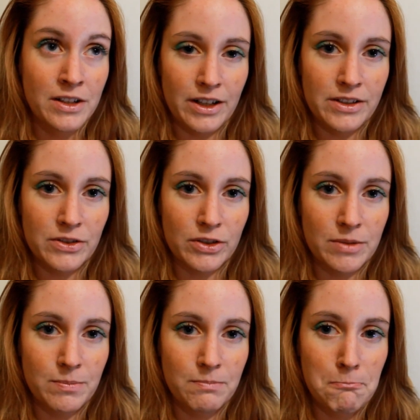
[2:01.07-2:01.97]
Ice
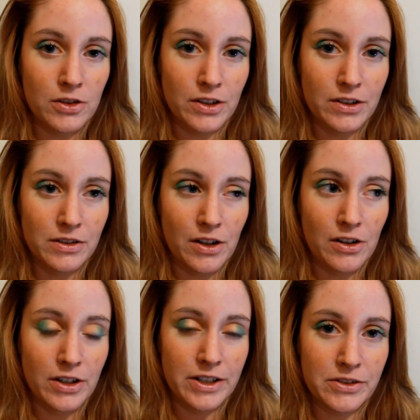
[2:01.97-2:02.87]
cream. Well,
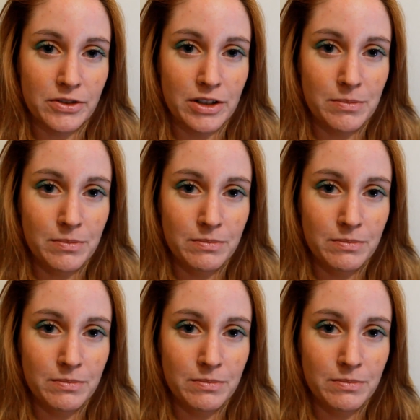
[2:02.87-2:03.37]
all cream.